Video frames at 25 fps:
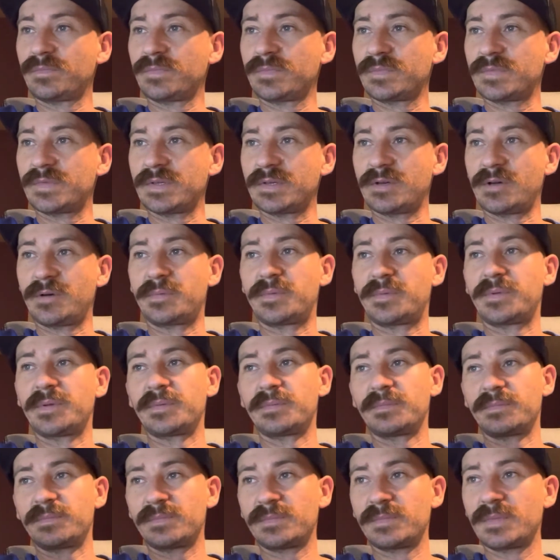to help
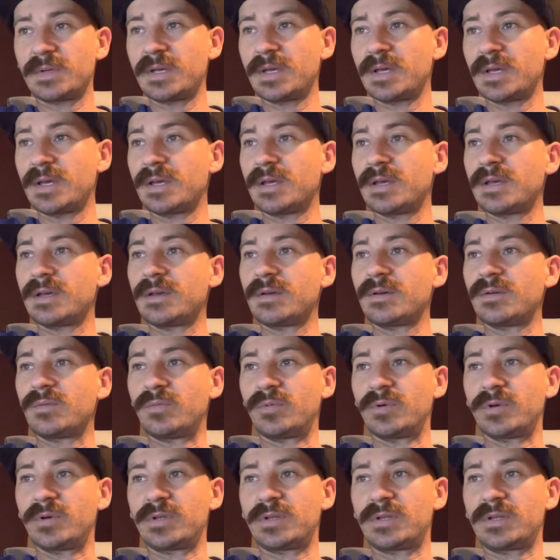them
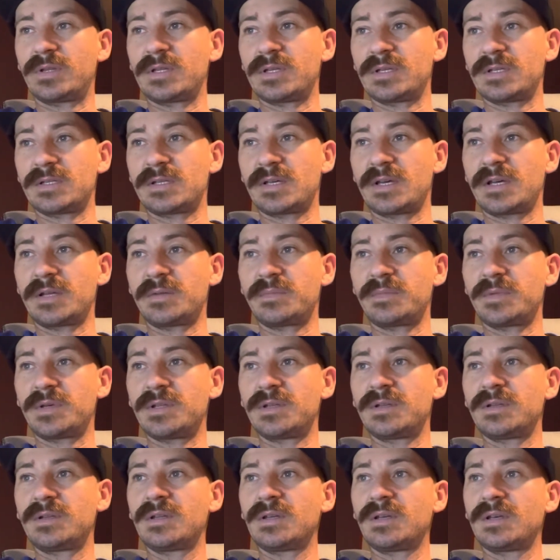with the
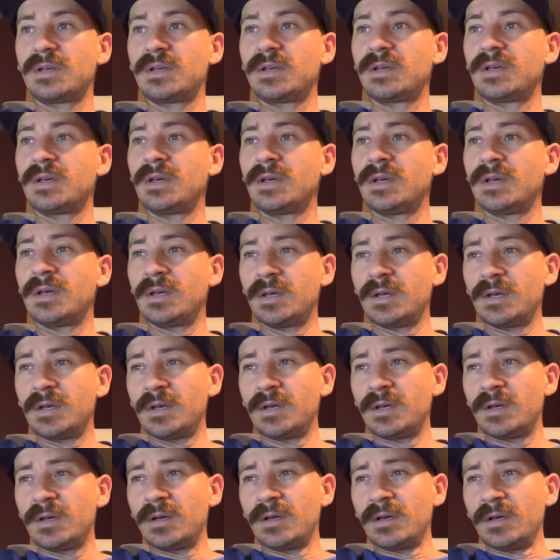assignment.
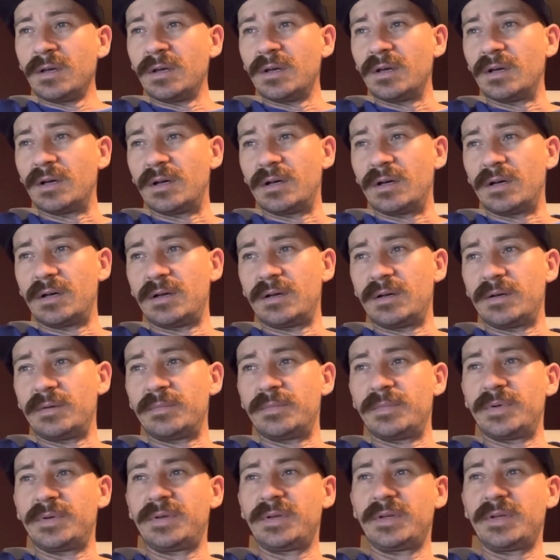
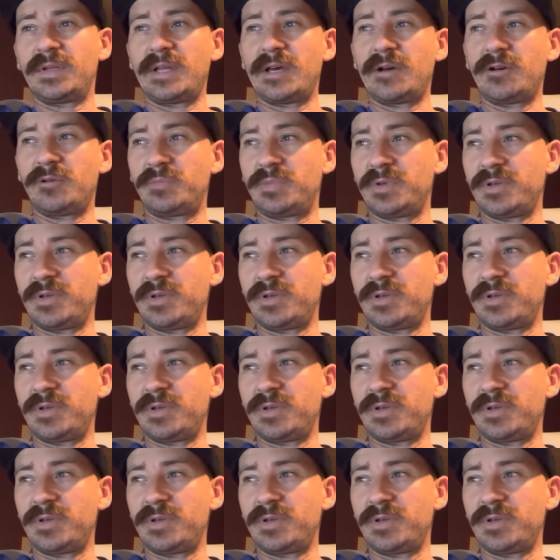And that would be